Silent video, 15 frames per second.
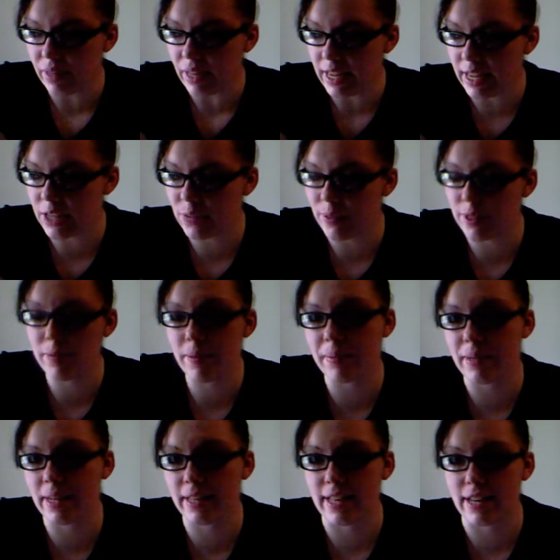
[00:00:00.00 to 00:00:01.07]
Because once
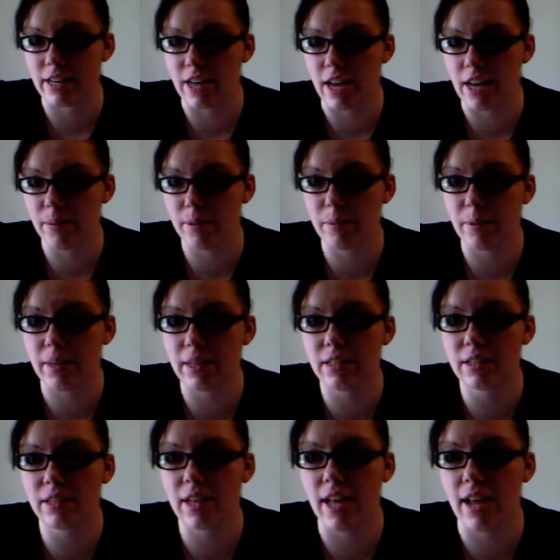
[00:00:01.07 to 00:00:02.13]
people hit that anonymous
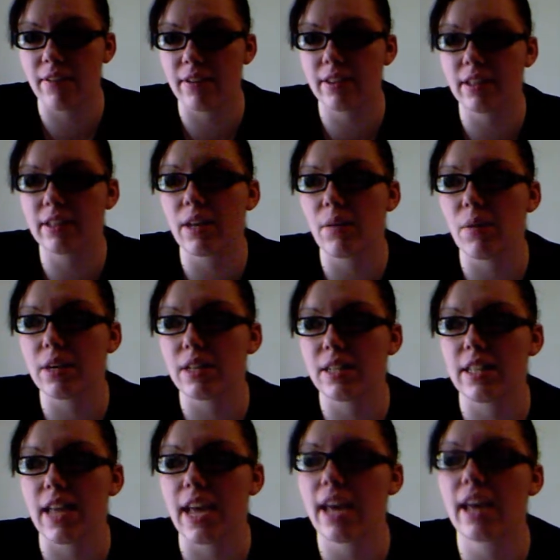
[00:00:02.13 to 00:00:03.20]
button, everything they want to
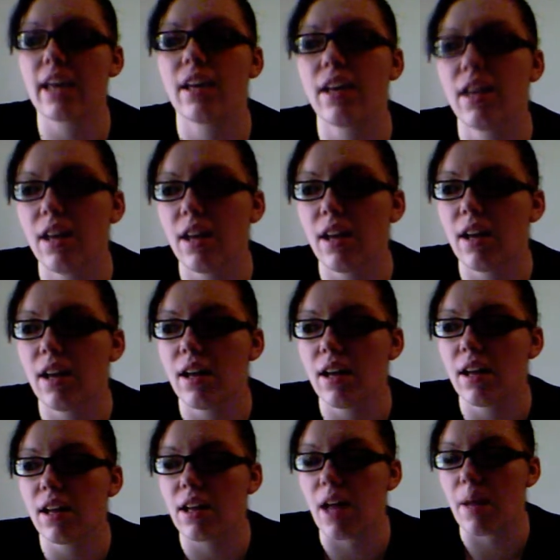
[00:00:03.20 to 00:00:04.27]
say
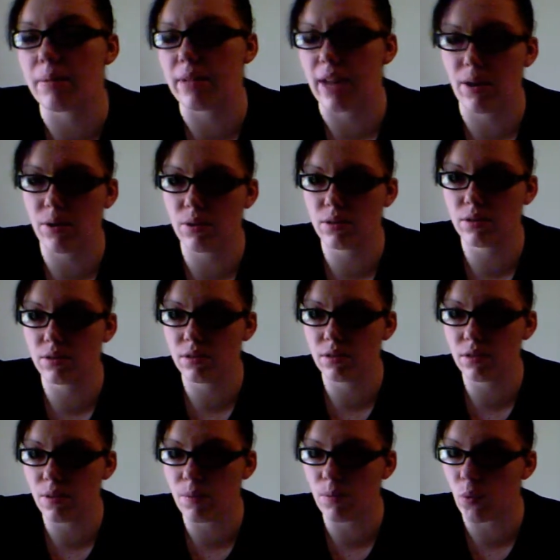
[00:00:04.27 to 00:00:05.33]
comes out
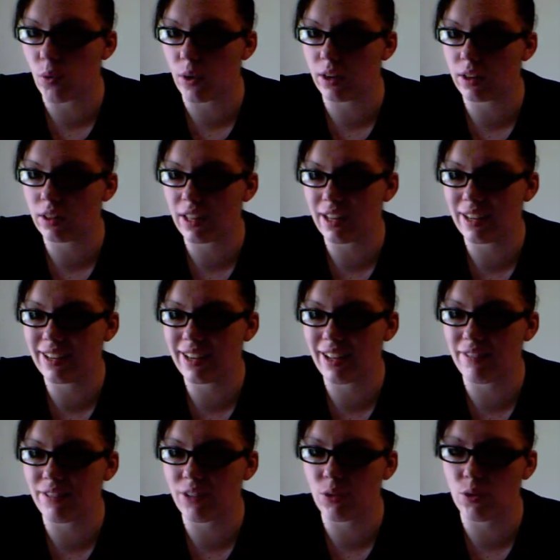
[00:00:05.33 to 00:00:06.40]
more than
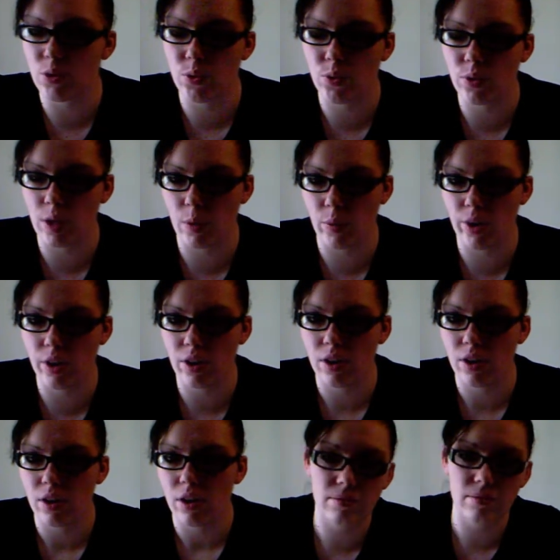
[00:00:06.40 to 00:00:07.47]
if you knew who they were.
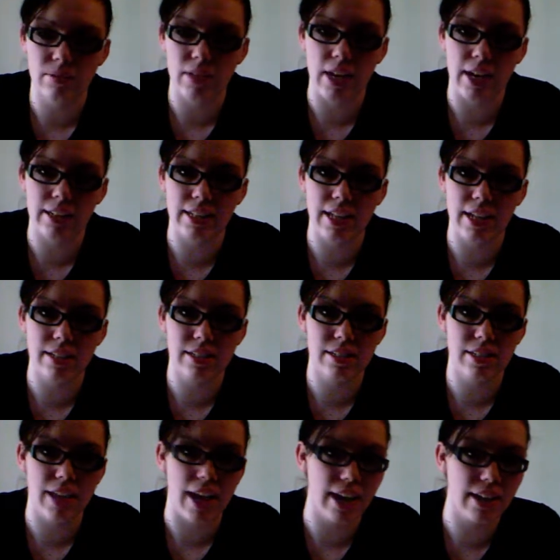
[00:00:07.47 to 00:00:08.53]
And that's
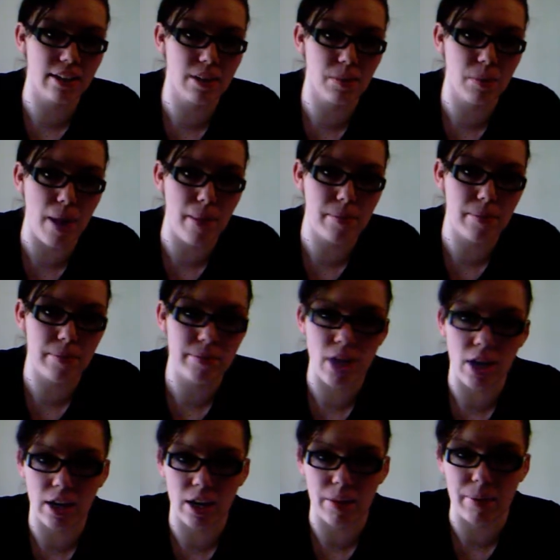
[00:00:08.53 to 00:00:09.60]
kind of the problem I'm
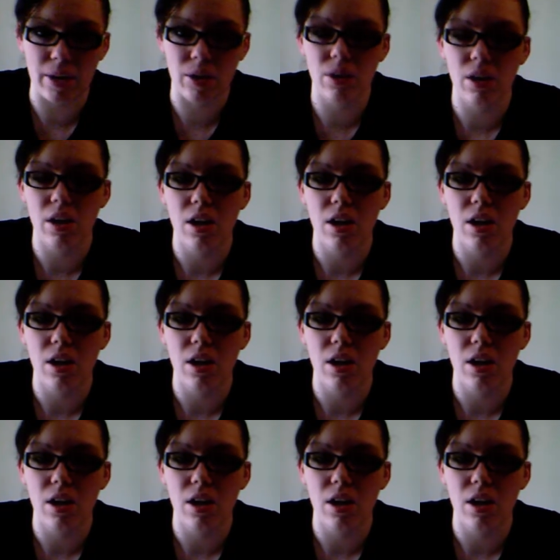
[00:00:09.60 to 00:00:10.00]
talking about.